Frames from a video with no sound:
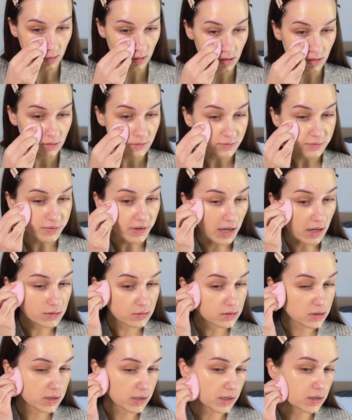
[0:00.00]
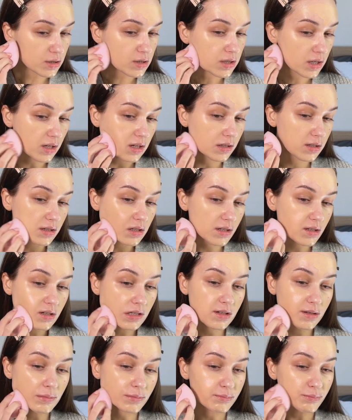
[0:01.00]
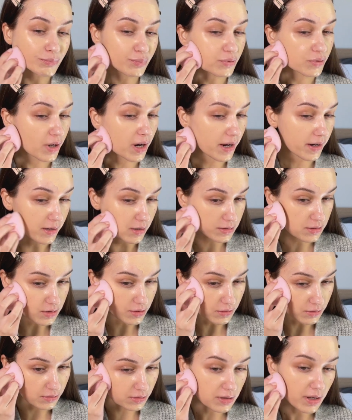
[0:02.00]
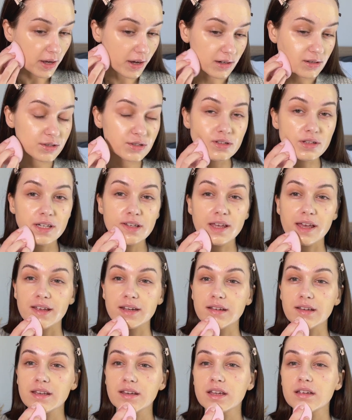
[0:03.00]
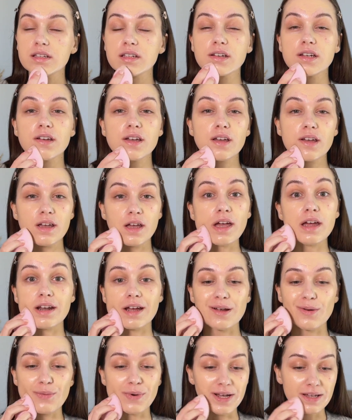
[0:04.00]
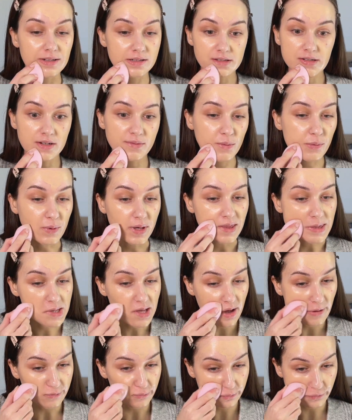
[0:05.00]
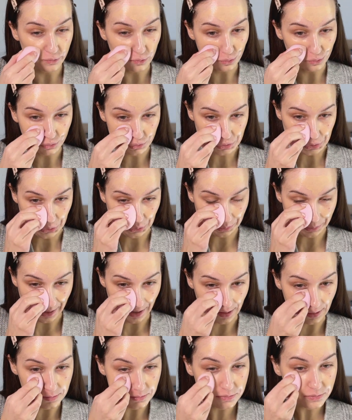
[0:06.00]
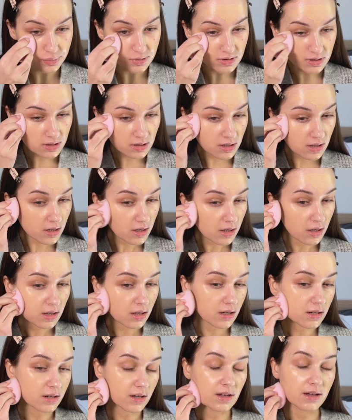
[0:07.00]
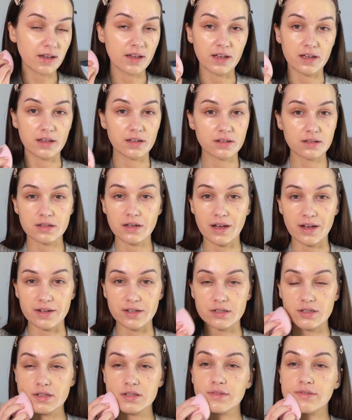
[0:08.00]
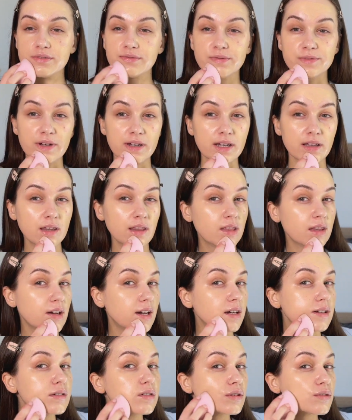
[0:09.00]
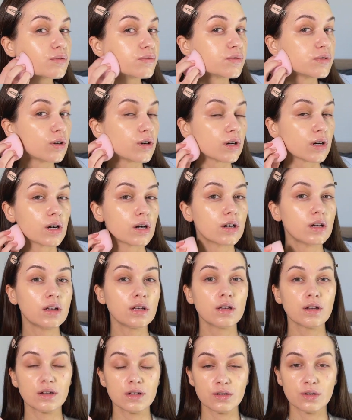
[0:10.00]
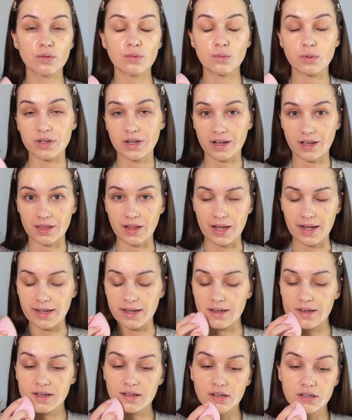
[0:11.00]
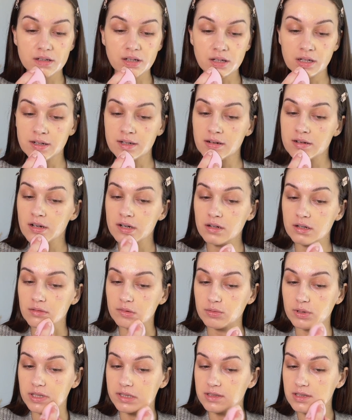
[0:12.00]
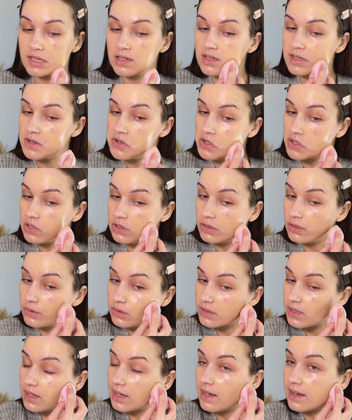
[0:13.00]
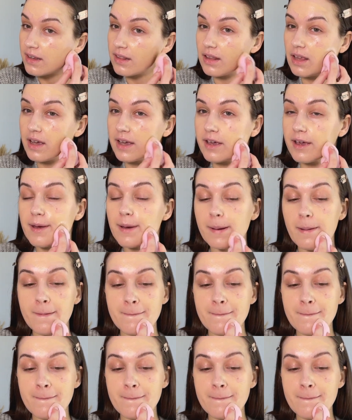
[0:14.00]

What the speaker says: foundation prior to actually getting it, and I went with full 2 pumps, and I just find that for what I like, what look I like,